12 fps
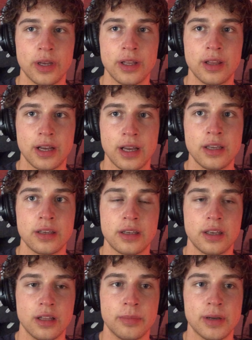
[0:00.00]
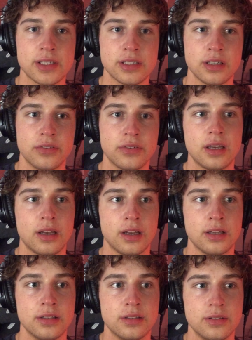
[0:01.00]
Like I can kill myself
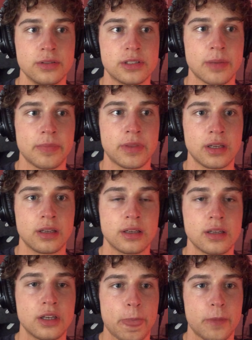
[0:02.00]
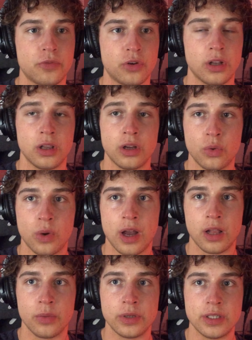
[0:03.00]
and do something for a long
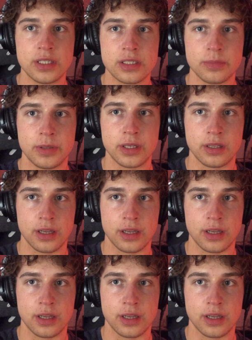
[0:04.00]
while with discipline.